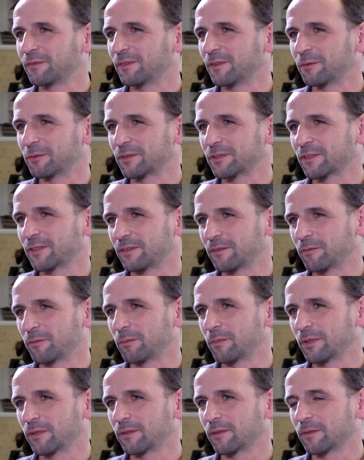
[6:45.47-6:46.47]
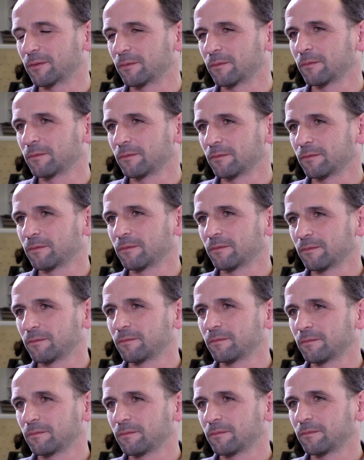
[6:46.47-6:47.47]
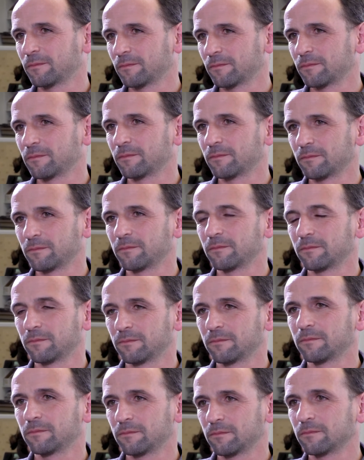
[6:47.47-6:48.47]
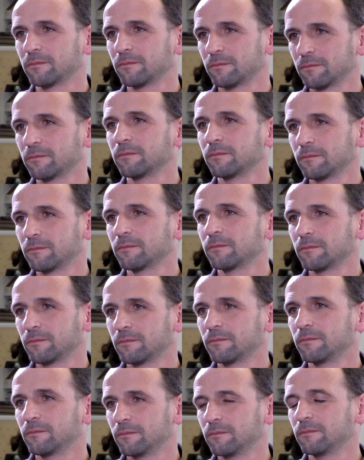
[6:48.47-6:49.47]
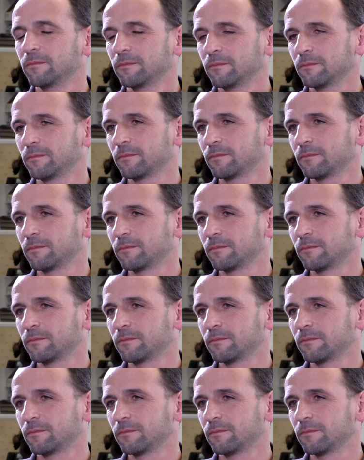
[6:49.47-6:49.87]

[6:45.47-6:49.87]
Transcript: Yeah, the waiver of the ground floor retail requirement.